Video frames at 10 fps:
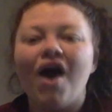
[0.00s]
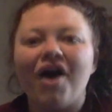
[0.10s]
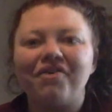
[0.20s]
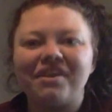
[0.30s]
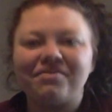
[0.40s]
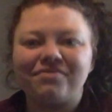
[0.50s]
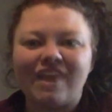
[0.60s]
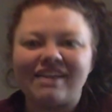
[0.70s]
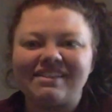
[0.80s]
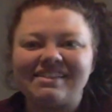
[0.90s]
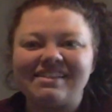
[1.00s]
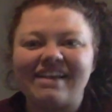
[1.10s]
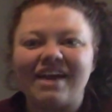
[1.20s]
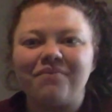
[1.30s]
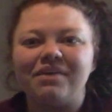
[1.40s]
All right, friends,
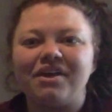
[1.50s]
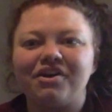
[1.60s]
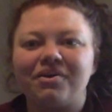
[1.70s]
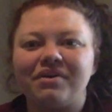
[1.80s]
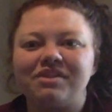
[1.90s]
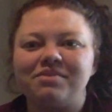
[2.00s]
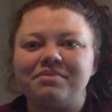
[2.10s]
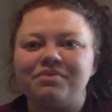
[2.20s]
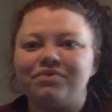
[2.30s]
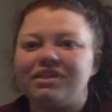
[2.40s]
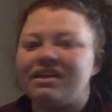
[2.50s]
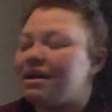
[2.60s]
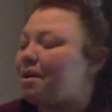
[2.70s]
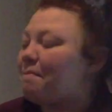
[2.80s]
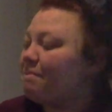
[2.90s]
today we are going to be reading
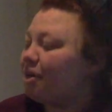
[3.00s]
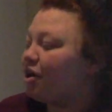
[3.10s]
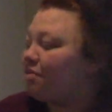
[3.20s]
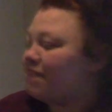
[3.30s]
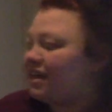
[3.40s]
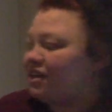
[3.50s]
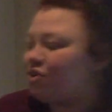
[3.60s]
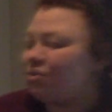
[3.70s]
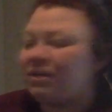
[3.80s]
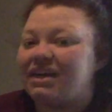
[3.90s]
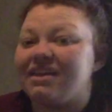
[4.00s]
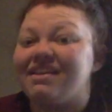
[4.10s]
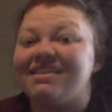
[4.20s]
Mermaid Queen.